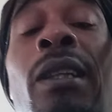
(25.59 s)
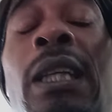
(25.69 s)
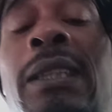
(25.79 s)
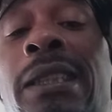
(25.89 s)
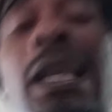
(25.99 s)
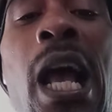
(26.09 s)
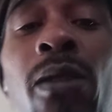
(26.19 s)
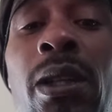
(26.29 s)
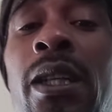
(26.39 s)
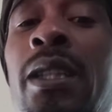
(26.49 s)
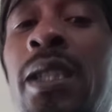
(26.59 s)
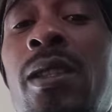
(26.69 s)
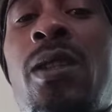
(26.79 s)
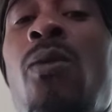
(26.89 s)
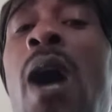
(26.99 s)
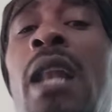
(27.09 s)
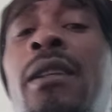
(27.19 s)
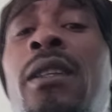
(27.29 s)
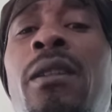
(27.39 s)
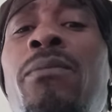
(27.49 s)
it sound good because the
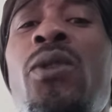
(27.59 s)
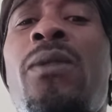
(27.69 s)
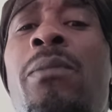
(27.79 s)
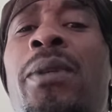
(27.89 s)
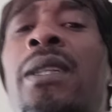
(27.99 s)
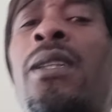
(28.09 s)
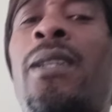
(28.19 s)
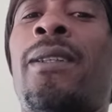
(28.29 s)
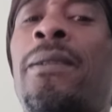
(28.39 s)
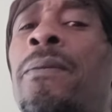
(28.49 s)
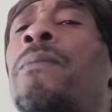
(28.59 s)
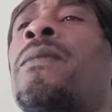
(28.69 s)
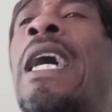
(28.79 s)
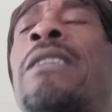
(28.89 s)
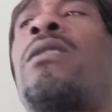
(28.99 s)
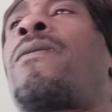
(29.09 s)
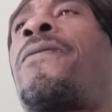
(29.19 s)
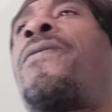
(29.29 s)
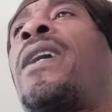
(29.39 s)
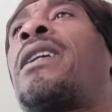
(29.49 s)
quality of the music, but that's
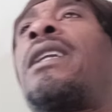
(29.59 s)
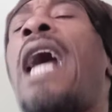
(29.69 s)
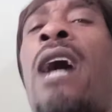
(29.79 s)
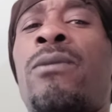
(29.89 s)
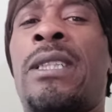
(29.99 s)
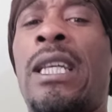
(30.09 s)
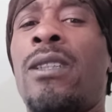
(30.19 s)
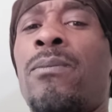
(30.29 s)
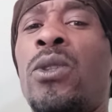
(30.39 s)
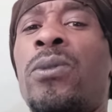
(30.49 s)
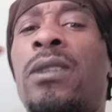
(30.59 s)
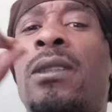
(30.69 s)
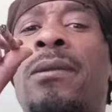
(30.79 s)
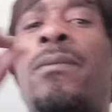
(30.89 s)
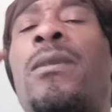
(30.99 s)
fucking outdated music.